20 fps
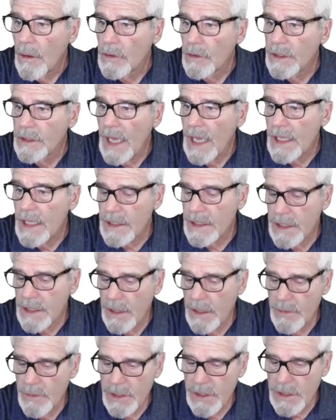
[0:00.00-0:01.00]

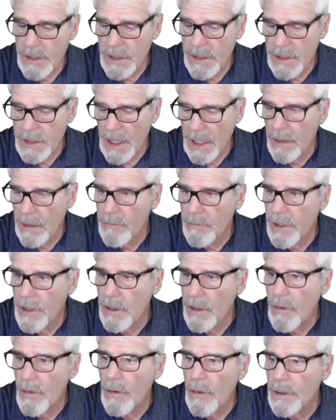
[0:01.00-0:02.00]
Audacity, which is a sound
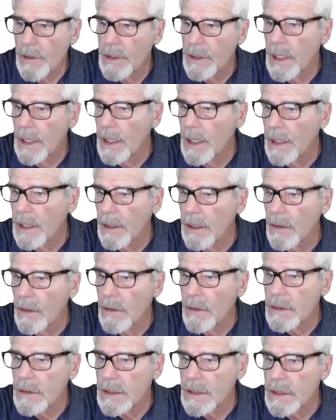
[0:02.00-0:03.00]
recorder that I
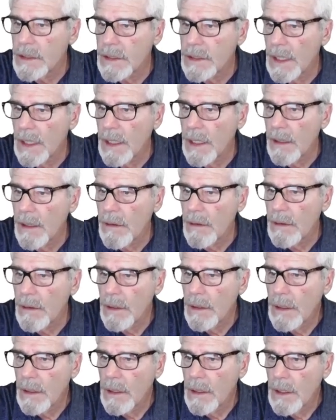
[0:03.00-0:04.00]
use, is
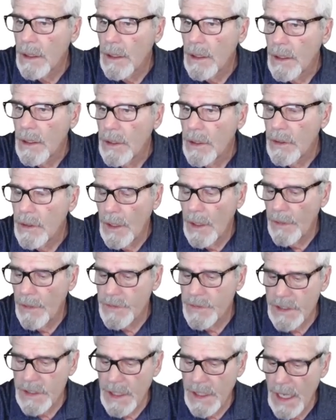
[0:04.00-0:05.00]
there. You
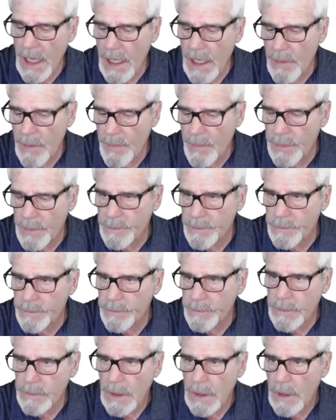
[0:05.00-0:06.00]
have Skype,
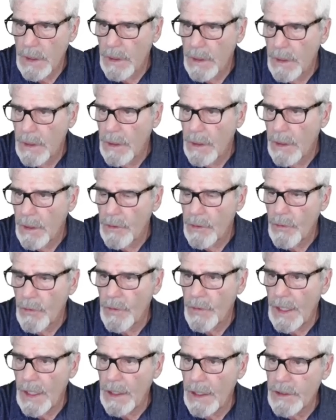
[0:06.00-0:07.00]

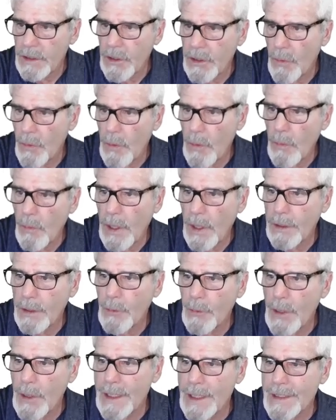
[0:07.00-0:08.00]
though that is going by
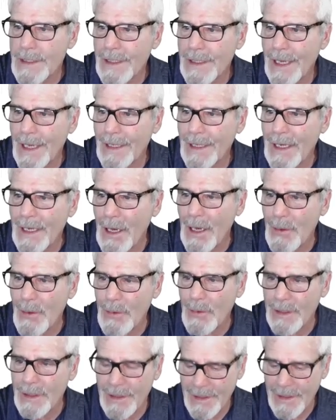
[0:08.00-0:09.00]
the wayside now
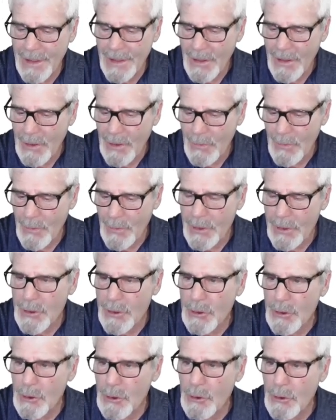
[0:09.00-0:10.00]
with
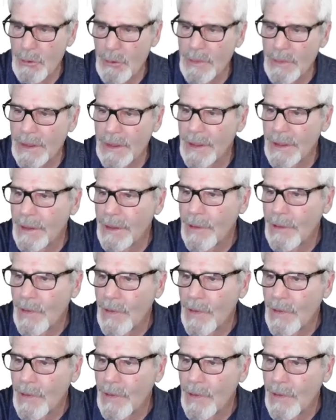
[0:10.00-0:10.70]
Zoom.